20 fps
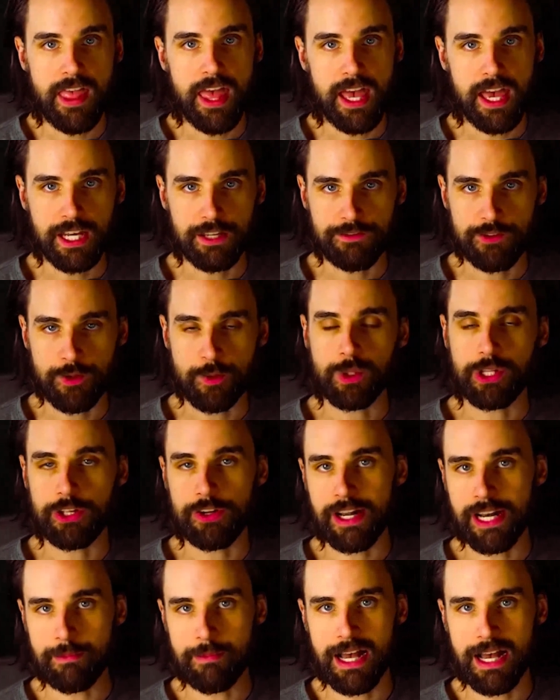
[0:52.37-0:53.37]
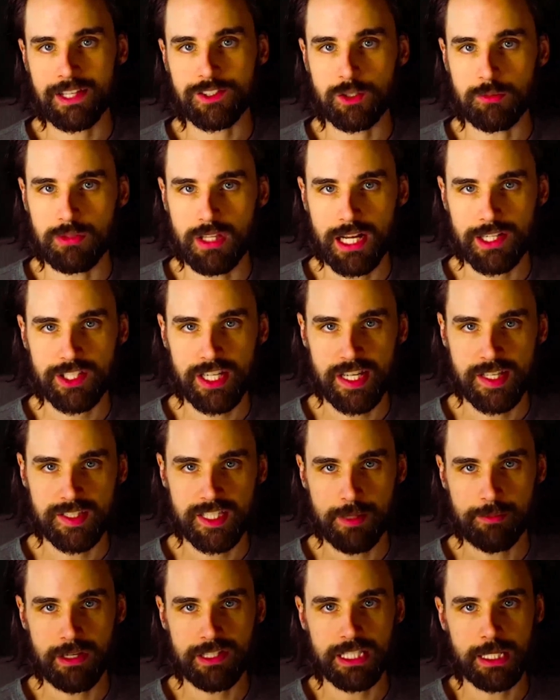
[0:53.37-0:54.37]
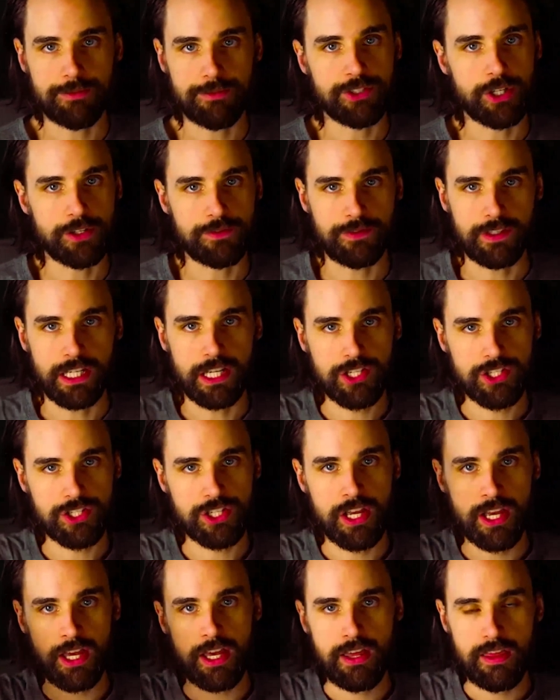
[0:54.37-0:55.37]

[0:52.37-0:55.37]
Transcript: And if you want to learn how to master blockchain step-by-step start to finish,